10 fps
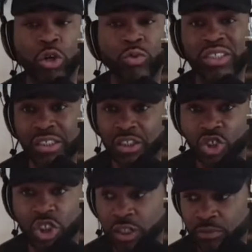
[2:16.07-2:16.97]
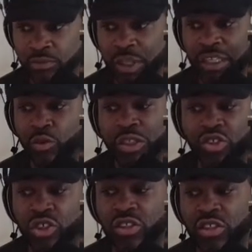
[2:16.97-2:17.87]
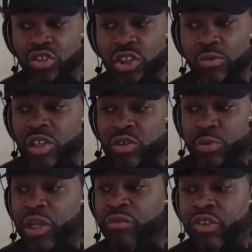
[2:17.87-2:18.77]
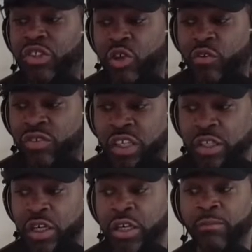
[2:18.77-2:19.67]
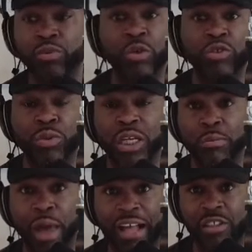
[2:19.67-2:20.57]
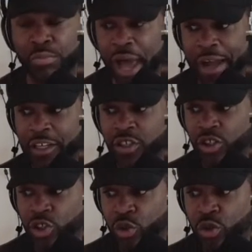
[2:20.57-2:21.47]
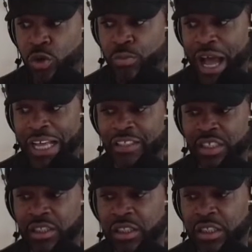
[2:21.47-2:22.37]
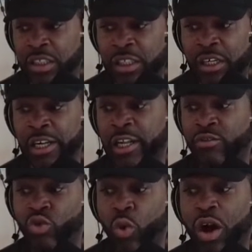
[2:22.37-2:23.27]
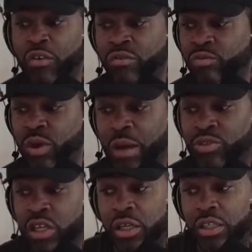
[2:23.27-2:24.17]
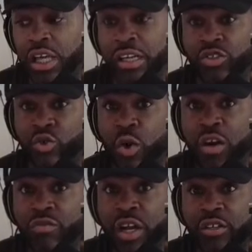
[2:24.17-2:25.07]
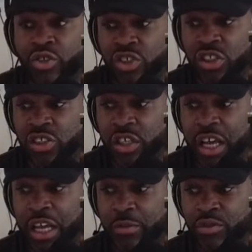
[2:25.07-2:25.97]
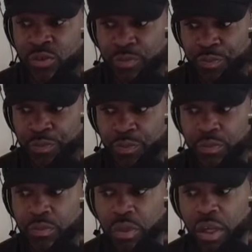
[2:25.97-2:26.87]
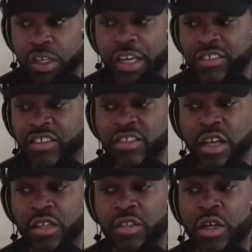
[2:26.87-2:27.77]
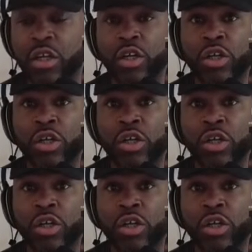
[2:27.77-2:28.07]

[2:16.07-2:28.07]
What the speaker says: Luka was in the gym, and he wasn't just in the gym. He was playing for Slovenia. He was playing back-to-back in the Euro Basket League. In 12 regular season games against the Sun,